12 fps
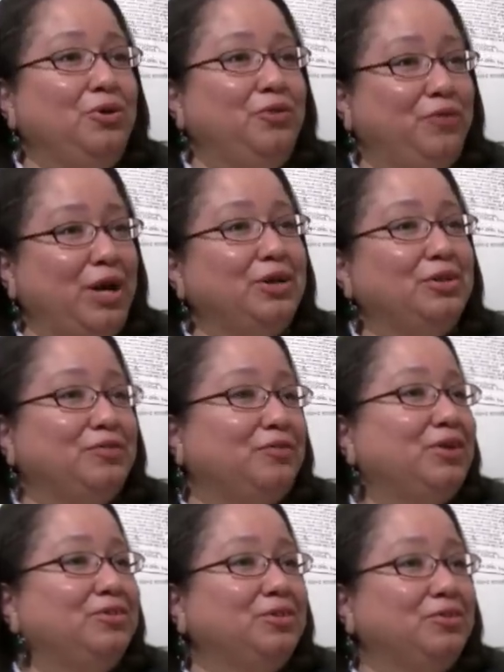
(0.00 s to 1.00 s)
who founded the
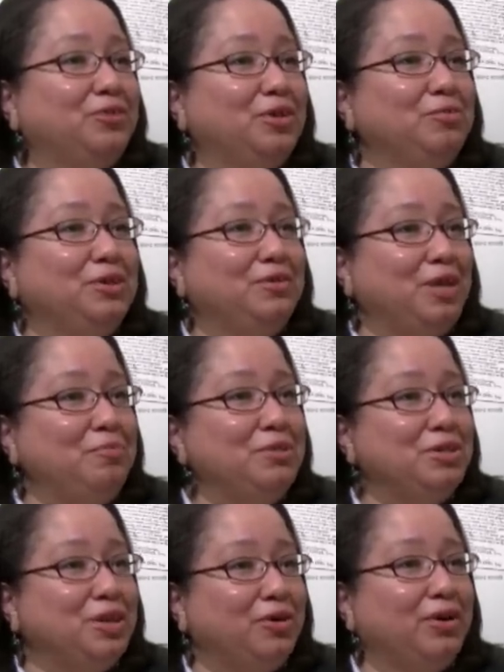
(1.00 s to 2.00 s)
Friends of the Freedmen
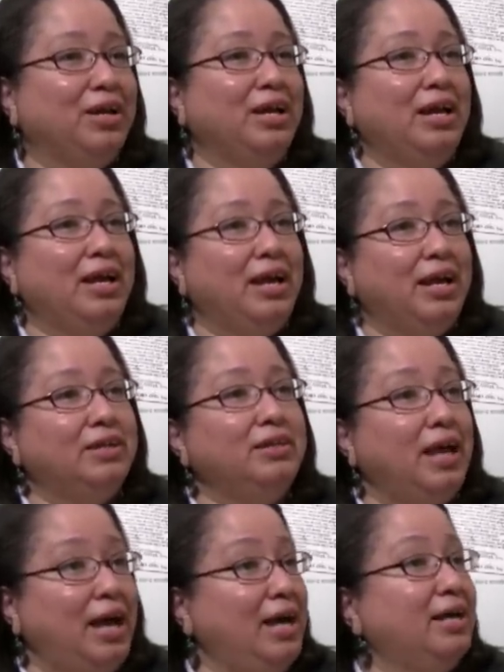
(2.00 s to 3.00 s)
Cemetery
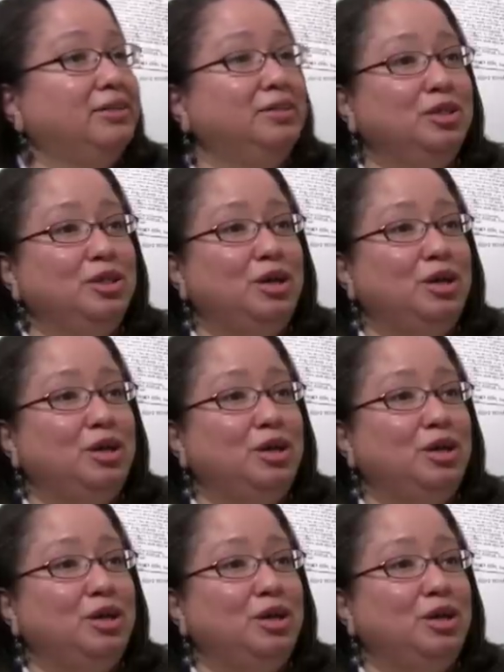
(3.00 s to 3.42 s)
and had